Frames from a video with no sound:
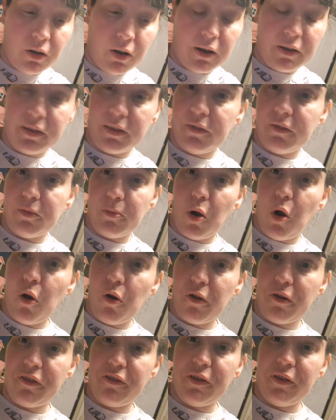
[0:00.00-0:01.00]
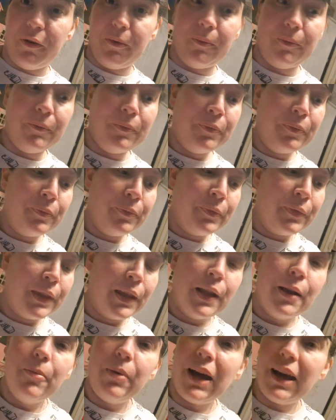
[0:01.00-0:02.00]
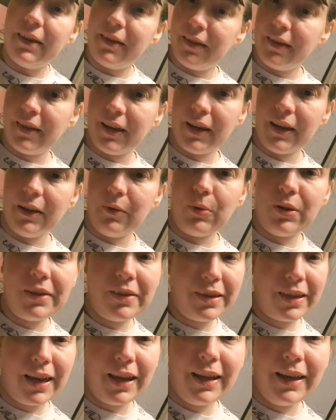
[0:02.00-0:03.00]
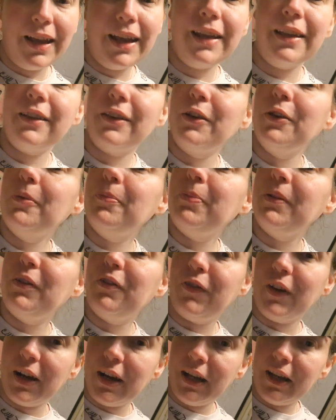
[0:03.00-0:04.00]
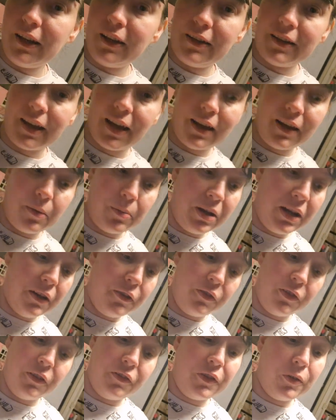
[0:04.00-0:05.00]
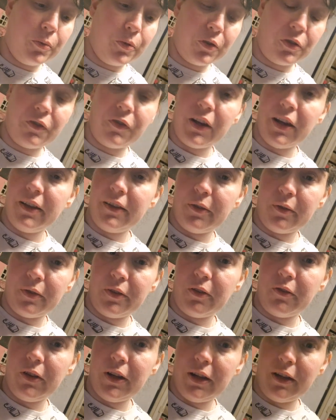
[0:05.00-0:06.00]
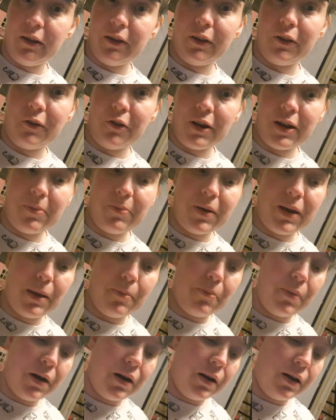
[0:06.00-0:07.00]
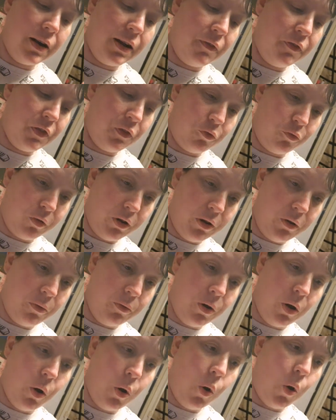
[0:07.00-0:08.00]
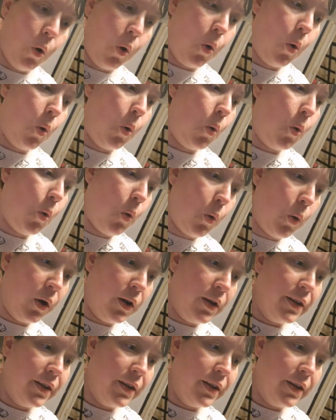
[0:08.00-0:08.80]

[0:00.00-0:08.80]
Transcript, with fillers: like something from a horror film. But as I say, once again, it could be faked. Uh, I mean, even if it was faked, it was still really good and creepy. But if it's real, whew.